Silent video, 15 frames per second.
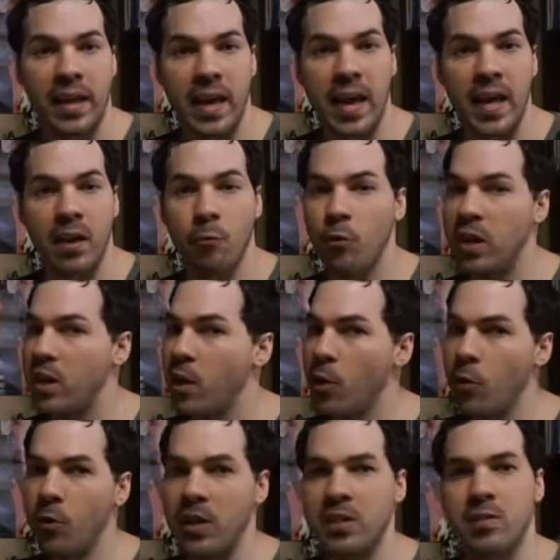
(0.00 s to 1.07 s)
again. We
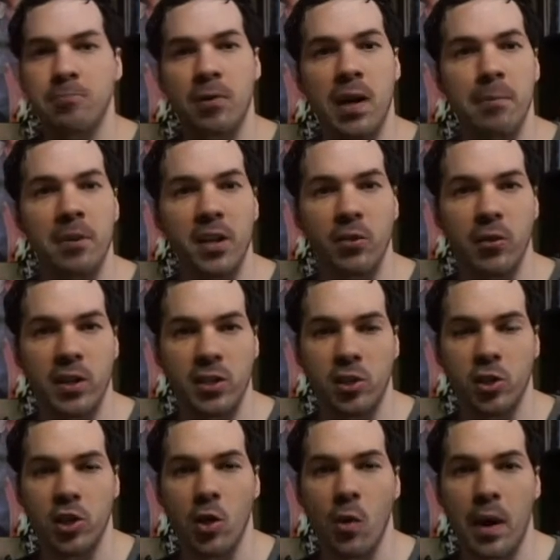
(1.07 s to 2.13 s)
know he's probably going to
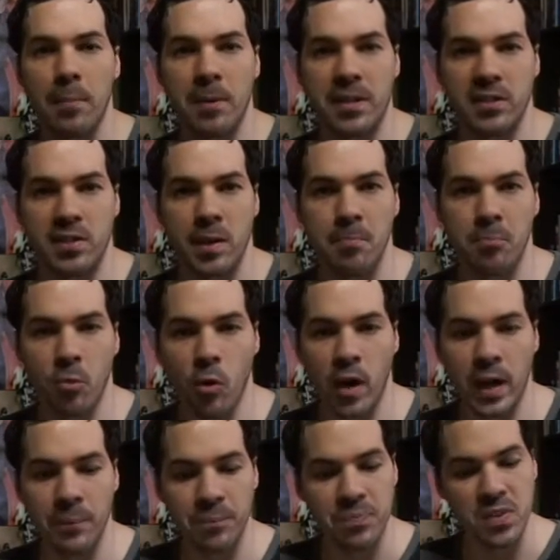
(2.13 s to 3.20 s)
show up at some
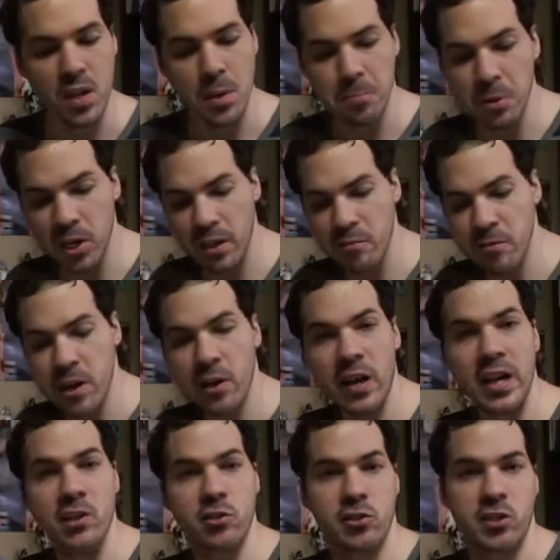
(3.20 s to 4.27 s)
point, but
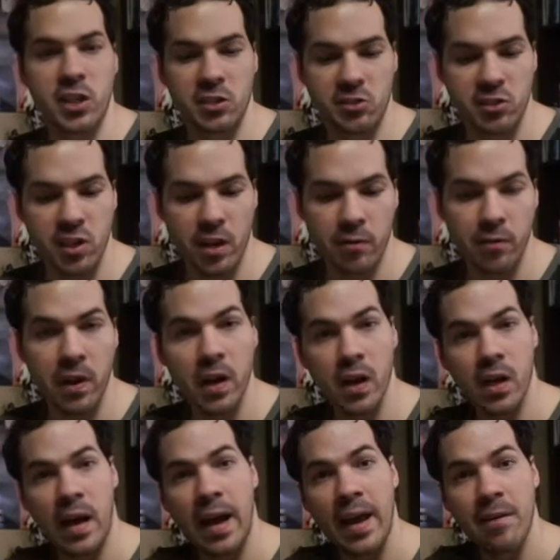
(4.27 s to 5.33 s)
very interesting stuff.
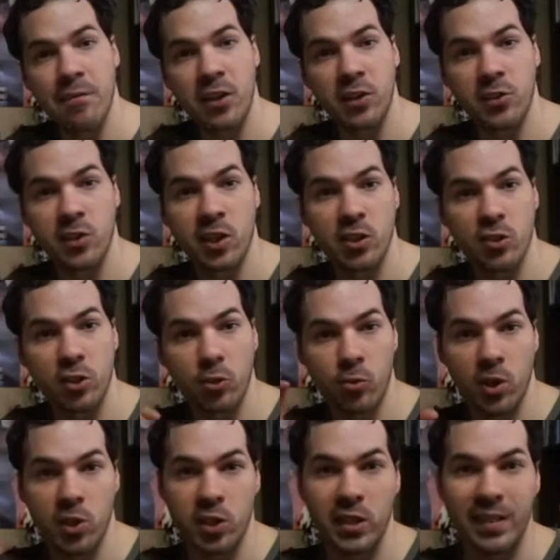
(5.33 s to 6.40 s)
I have a discussion
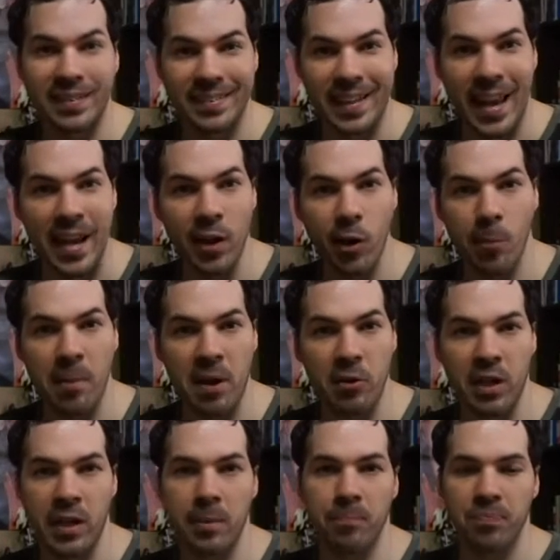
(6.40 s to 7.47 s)
question later
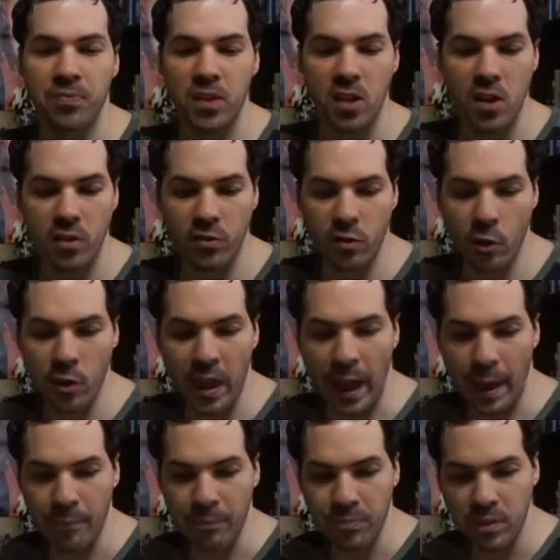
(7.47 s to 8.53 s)
about him, so
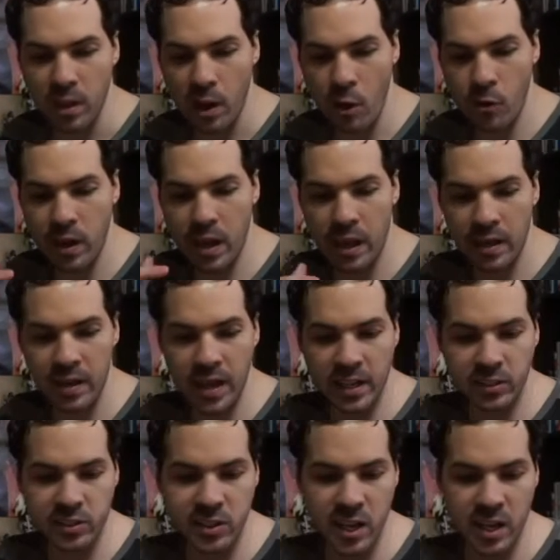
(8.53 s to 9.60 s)
yeah. Okay,
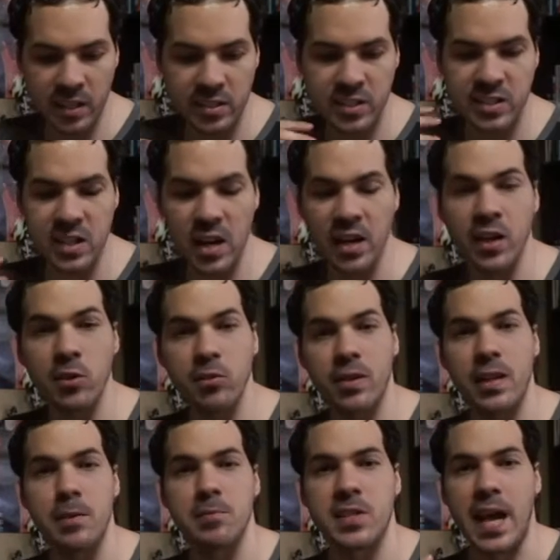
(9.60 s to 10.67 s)
next thing. Sano
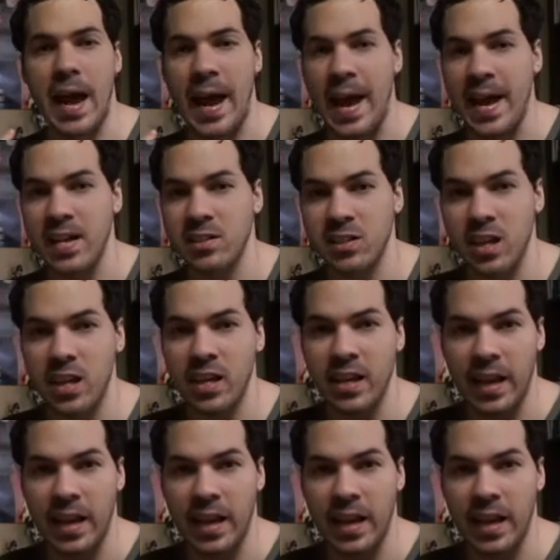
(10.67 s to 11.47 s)
keeps asking